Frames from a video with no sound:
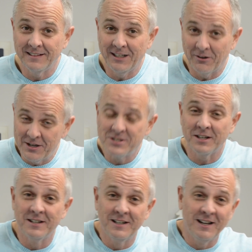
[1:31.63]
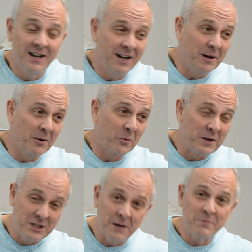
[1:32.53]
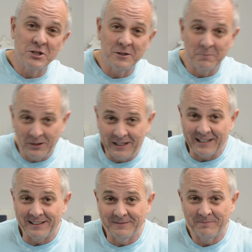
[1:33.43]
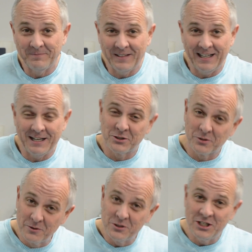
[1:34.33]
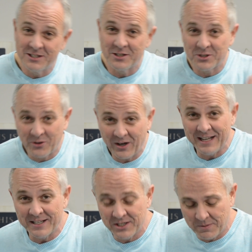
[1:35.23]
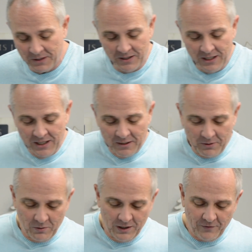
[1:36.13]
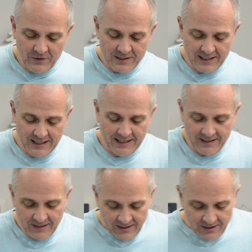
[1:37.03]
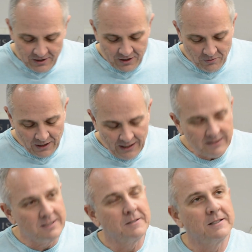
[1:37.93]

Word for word: there is a, a redemption plan, and it's through Jesus Christ. But but what if he said, you know what?